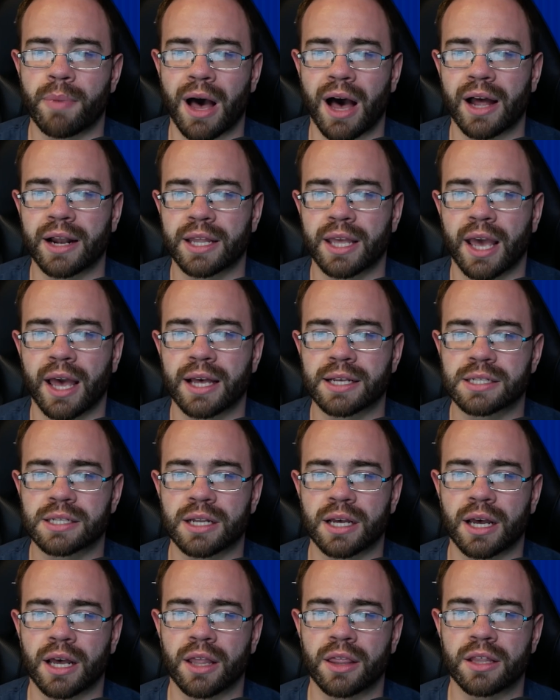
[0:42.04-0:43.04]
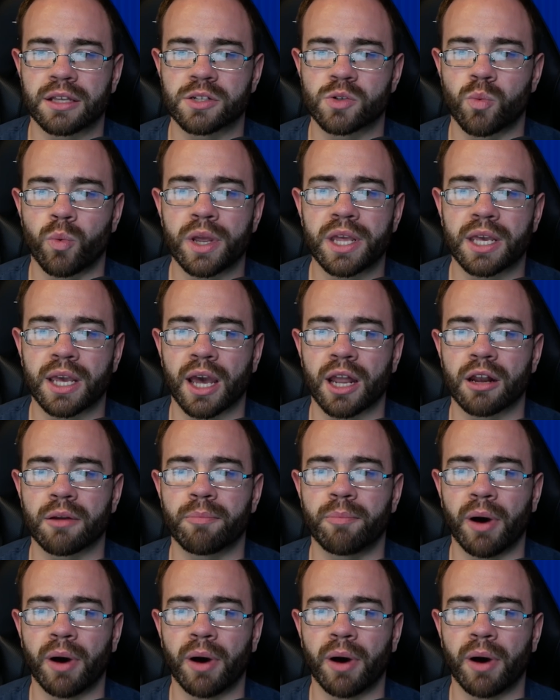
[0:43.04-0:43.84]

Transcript: podcast this weekend.